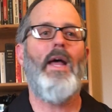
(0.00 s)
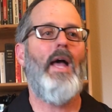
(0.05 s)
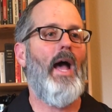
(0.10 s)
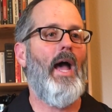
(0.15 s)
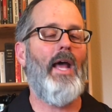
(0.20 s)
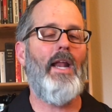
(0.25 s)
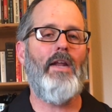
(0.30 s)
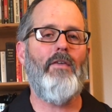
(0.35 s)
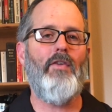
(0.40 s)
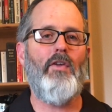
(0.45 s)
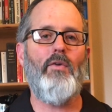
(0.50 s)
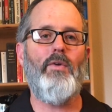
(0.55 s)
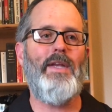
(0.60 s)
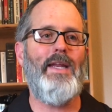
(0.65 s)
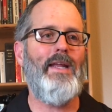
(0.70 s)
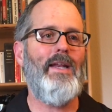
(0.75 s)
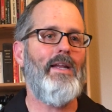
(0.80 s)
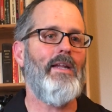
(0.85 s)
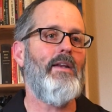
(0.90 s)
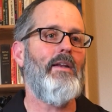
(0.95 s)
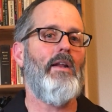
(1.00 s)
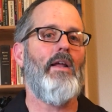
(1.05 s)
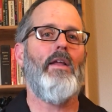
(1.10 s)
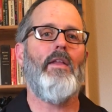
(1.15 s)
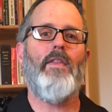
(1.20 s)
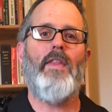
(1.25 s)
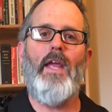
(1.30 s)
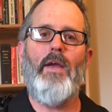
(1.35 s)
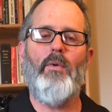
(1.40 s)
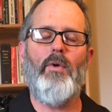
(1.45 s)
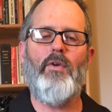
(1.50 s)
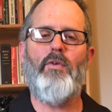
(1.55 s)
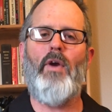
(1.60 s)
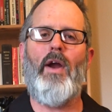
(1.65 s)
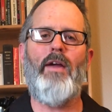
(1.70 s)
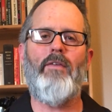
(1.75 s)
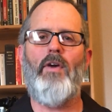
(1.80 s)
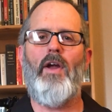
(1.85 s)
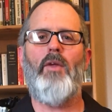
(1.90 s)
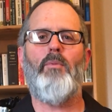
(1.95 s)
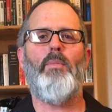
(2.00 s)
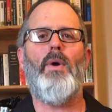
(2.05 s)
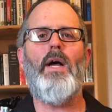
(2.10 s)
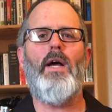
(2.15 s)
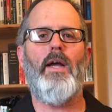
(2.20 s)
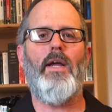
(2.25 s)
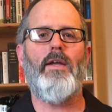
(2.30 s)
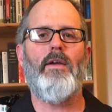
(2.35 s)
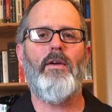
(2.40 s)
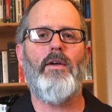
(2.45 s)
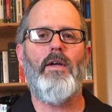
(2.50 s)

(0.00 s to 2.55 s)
and if you didn't, they would drive right by.